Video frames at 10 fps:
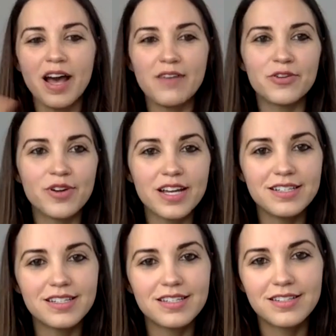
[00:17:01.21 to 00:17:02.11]
have a
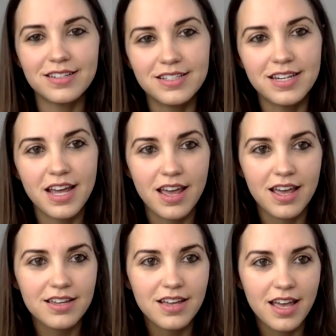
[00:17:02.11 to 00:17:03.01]
great
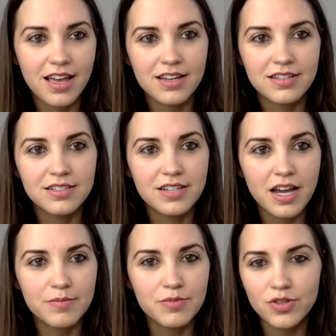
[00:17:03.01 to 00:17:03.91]
day, and
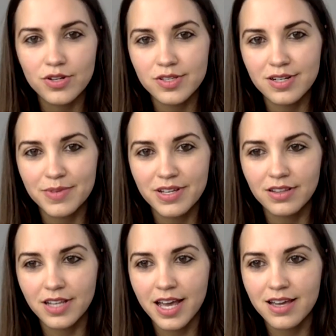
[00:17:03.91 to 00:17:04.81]
I'm sure there's going to be a
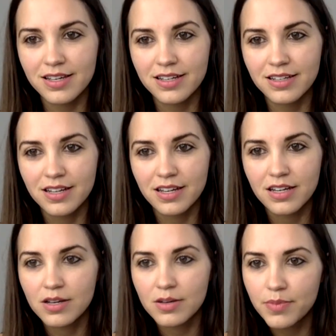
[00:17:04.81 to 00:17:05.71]
lag,
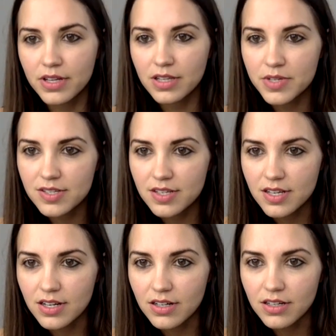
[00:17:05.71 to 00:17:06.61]
but let me see
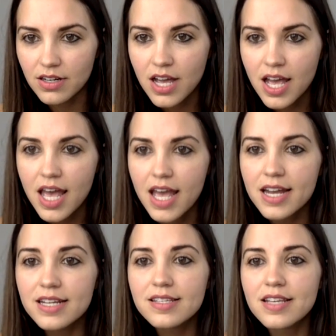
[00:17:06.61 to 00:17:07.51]
here. It
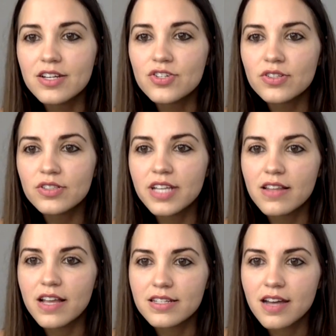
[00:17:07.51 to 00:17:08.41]
is Central
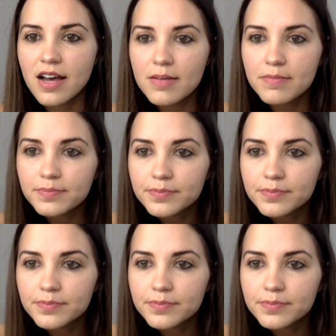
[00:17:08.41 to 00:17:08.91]
Daylight Time.